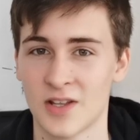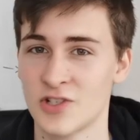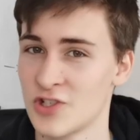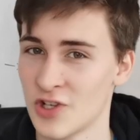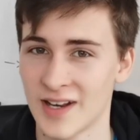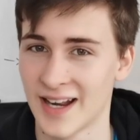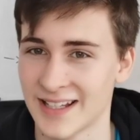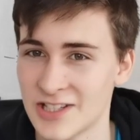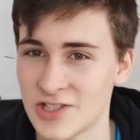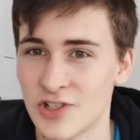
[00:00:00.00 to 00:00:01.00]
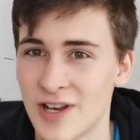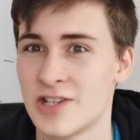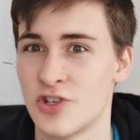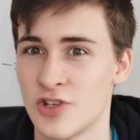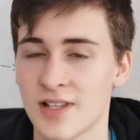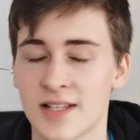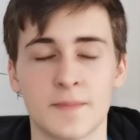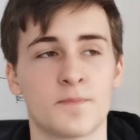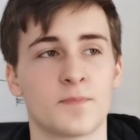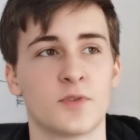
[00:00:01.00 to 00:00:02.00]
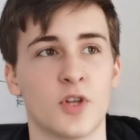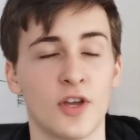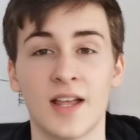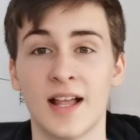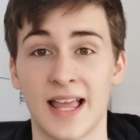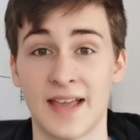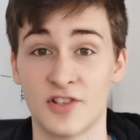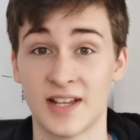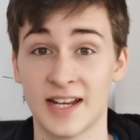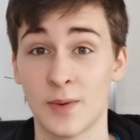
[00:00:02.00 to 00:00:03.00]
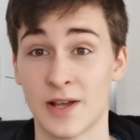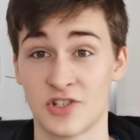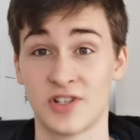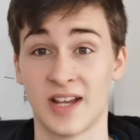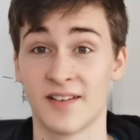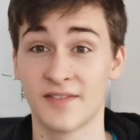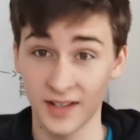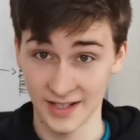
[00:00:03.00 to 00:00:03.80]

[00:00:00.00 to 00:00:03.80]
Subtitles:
Should I choose it? Now, if there's any questions you have,